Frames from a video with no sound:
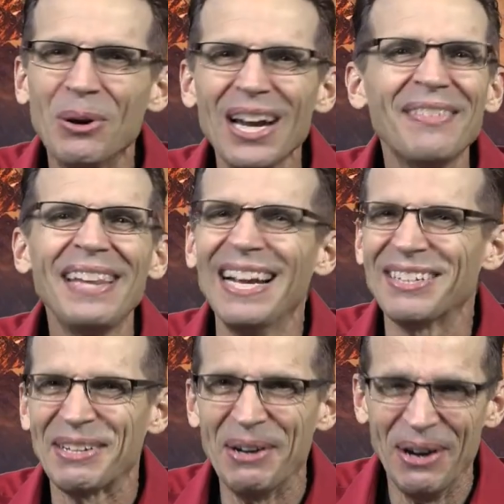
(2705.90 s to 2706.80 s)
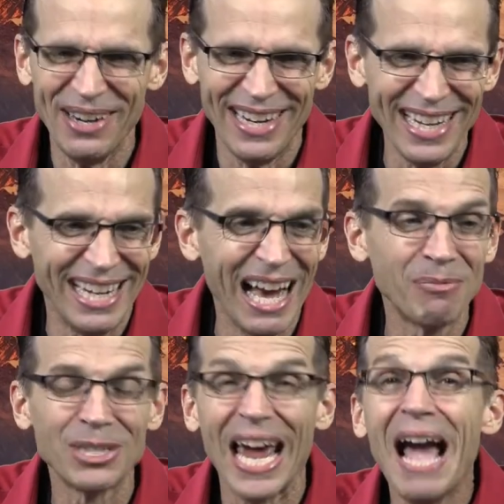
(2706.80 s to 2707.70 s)
Everything's good. And I
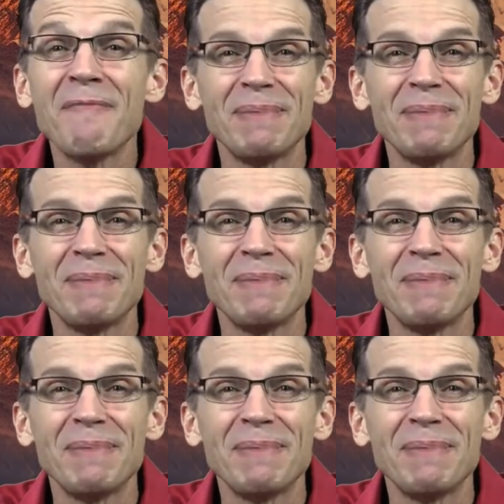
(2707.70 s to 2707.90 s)
was happy.